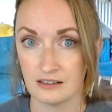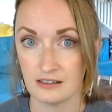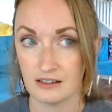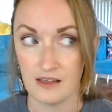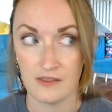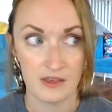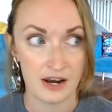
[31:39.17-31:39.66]

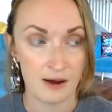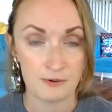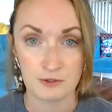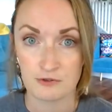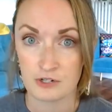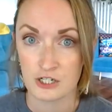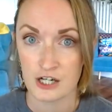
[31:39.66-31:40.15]
And then I
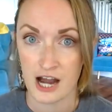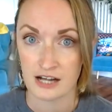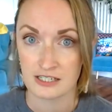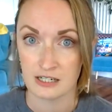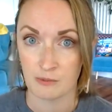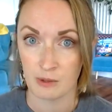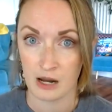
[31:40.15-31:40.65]
was
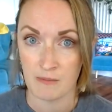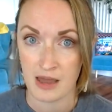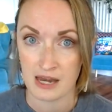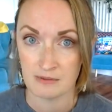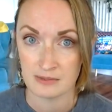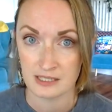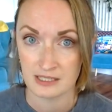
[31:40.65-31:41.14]
rejected when I made
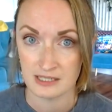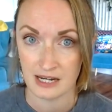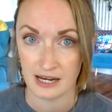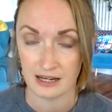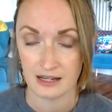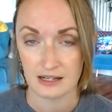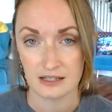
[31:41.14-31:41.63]
a
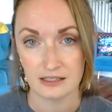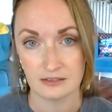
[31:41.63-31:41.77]
mistake.